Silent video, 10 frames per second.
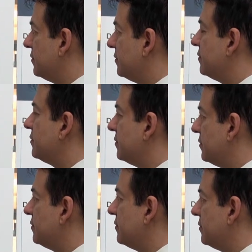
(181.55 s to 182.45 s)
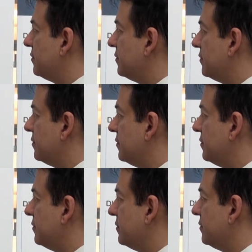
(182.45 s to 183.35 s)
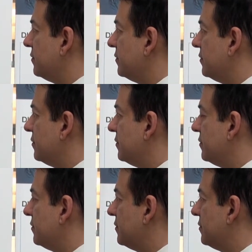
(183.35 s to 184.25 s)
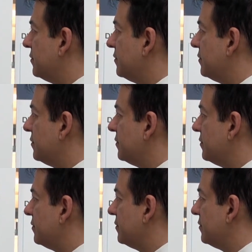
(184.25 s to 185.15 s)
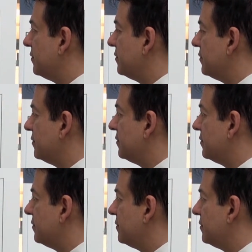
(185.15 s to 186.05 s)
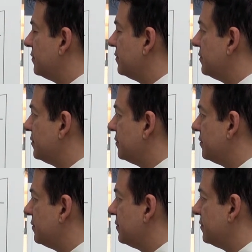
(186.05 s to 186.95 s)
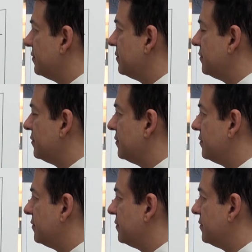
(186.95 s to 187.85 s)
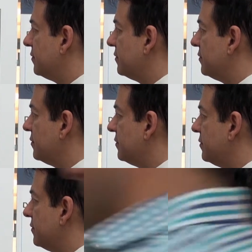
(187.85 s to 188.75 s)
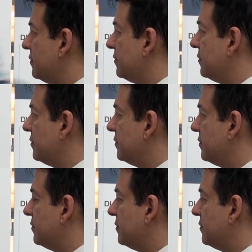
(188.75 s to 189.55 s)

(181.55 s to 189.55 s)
[no speech]